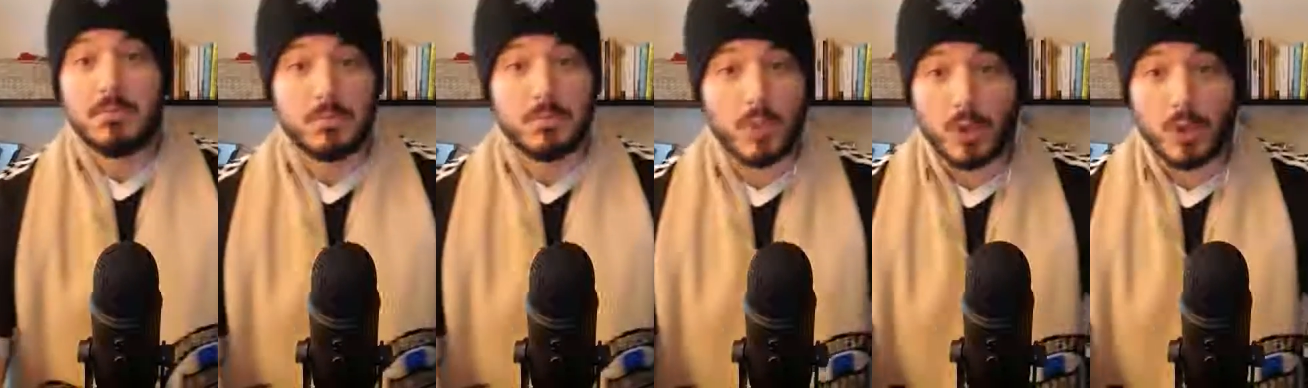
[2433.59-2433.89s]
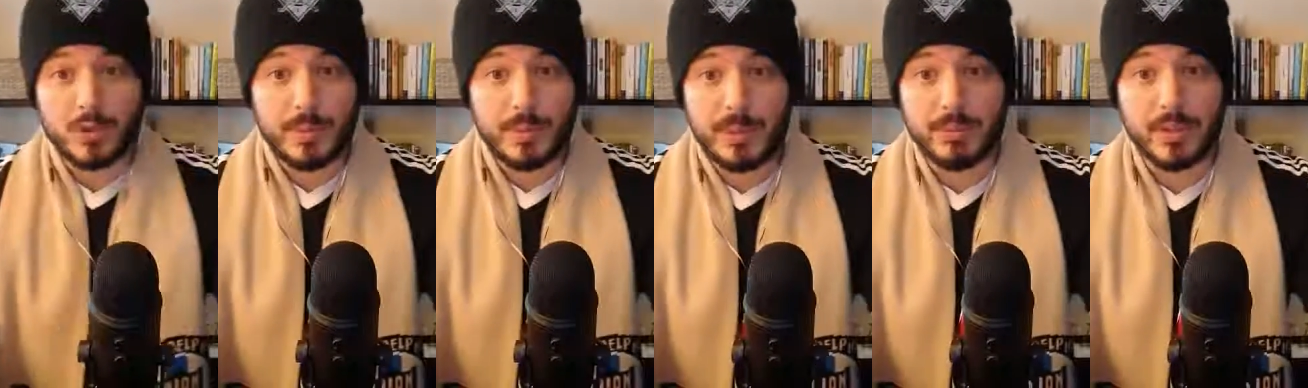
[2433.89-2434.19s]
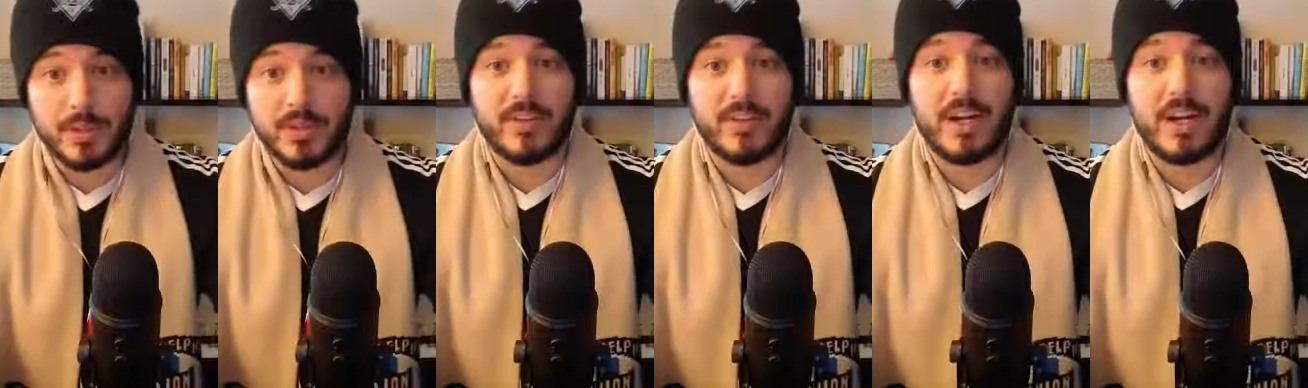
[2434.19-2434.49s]
most
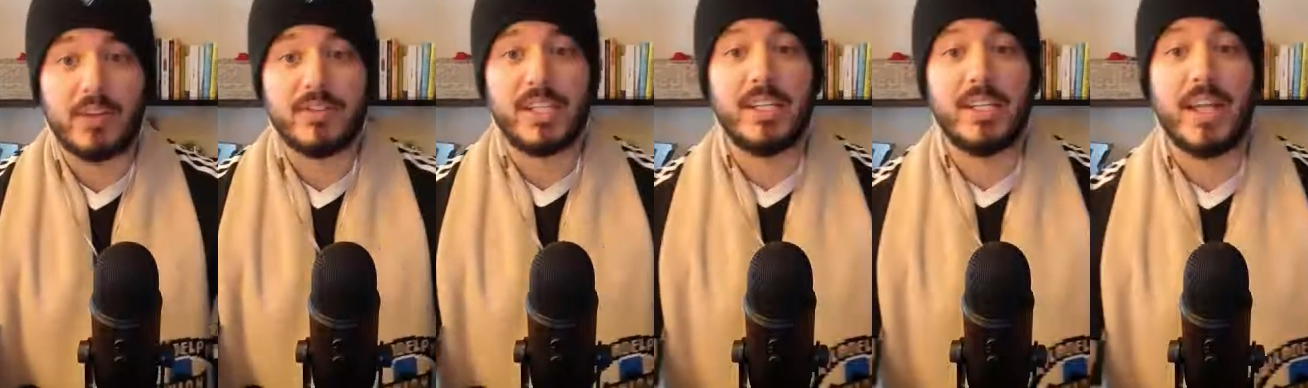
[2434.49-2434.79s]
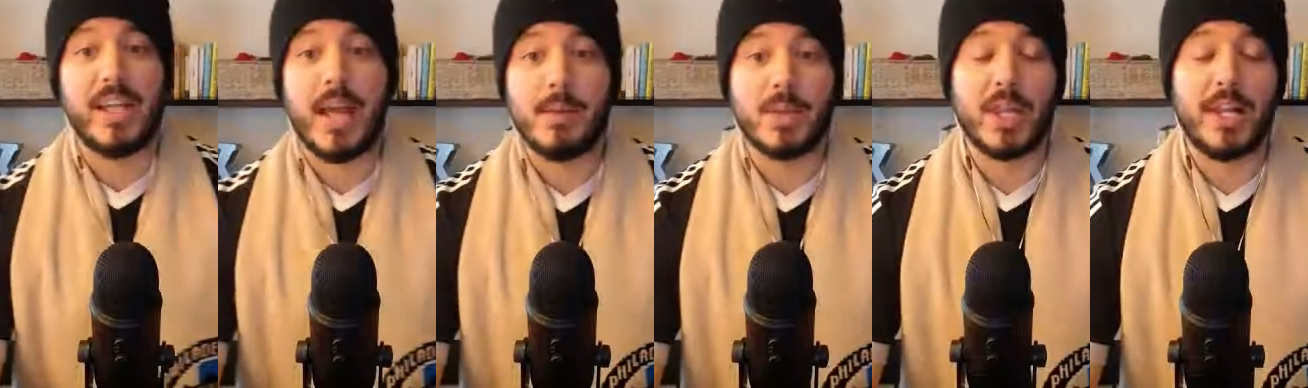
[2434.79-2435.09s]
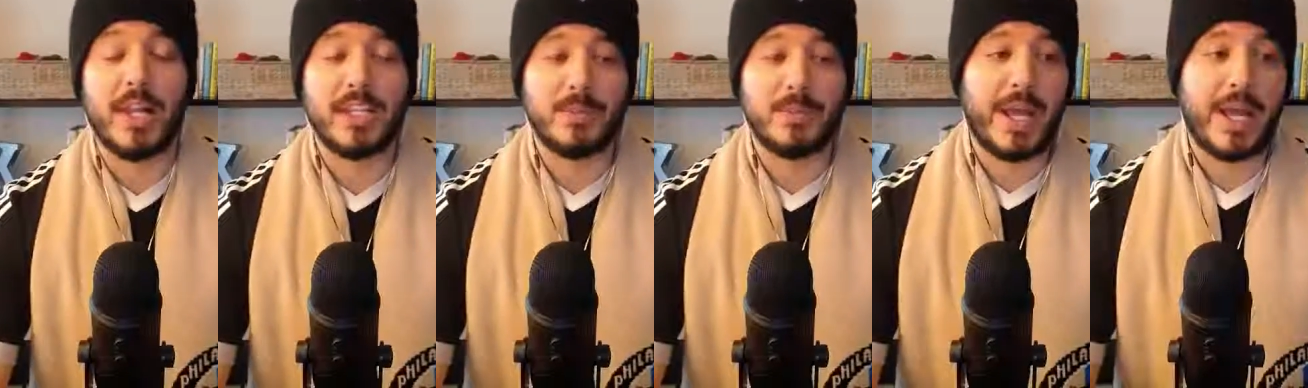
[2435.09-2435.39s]
people involved in
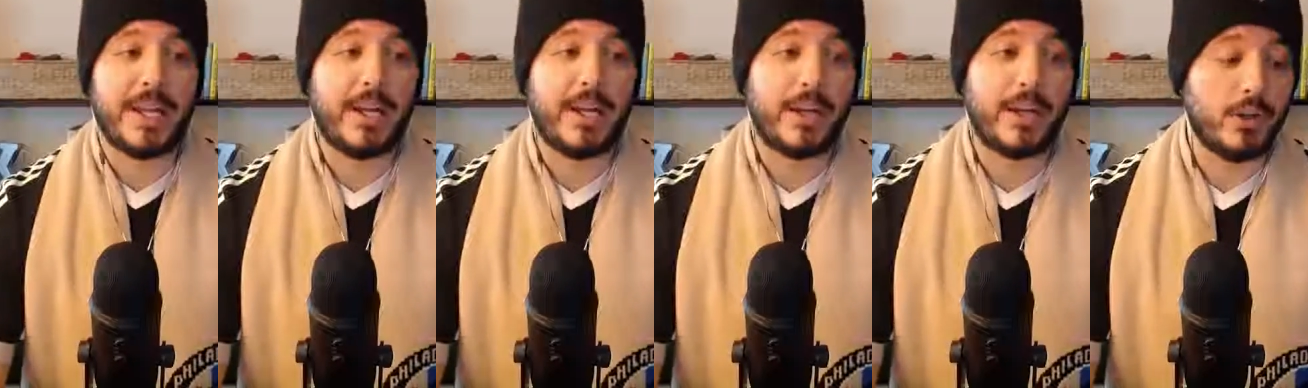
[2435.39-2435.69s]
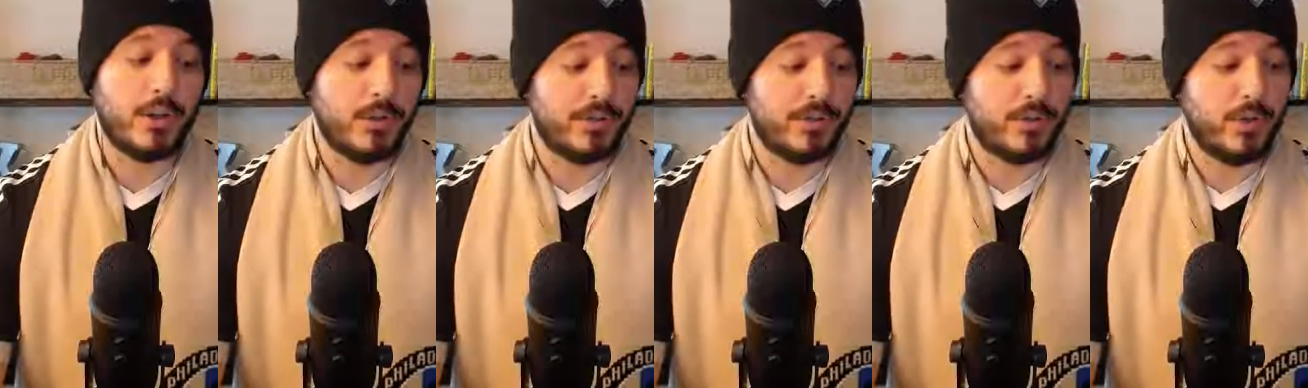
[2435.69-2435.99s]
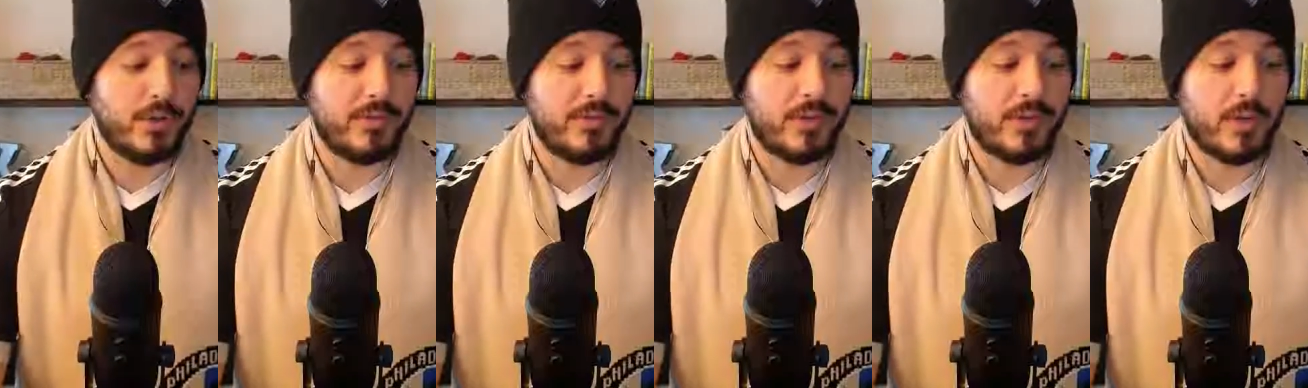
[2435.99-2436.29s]
MLS. Matt, I don't know
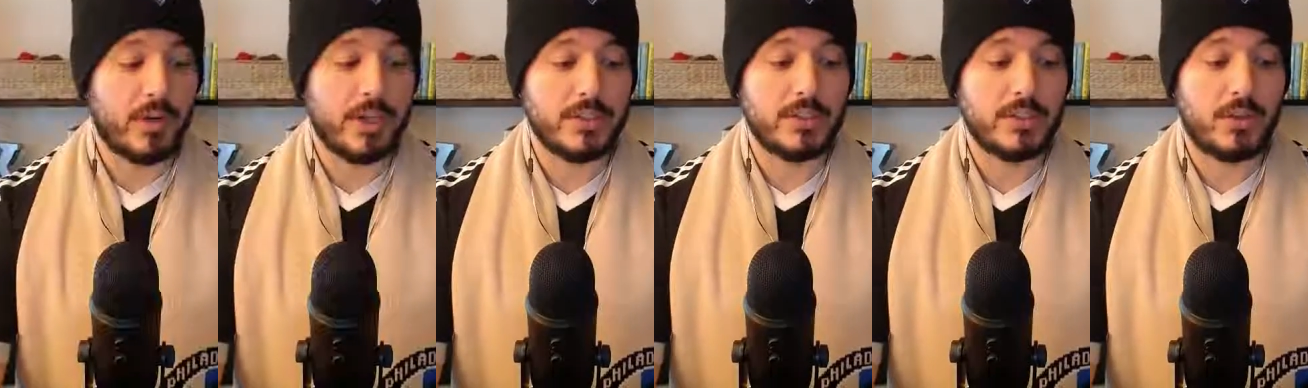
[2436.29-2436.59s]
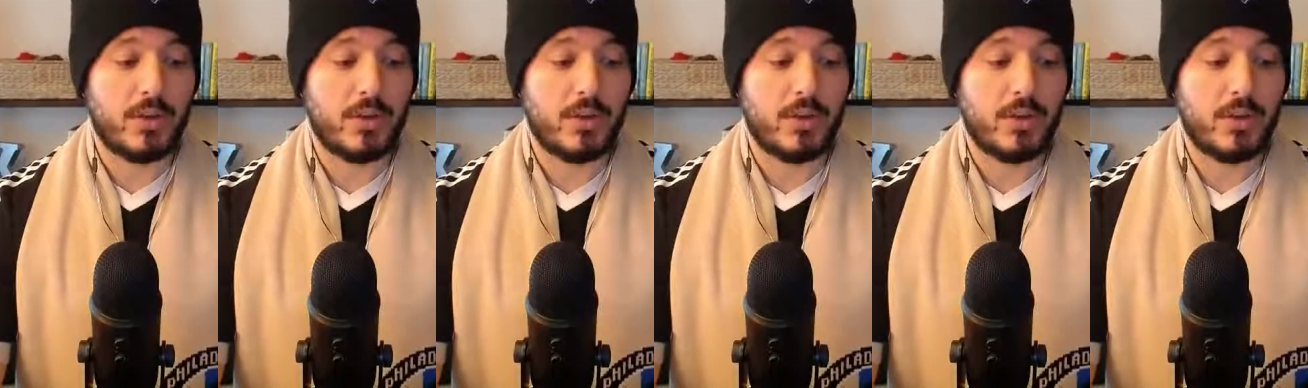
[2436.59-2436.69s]
if you have thoughts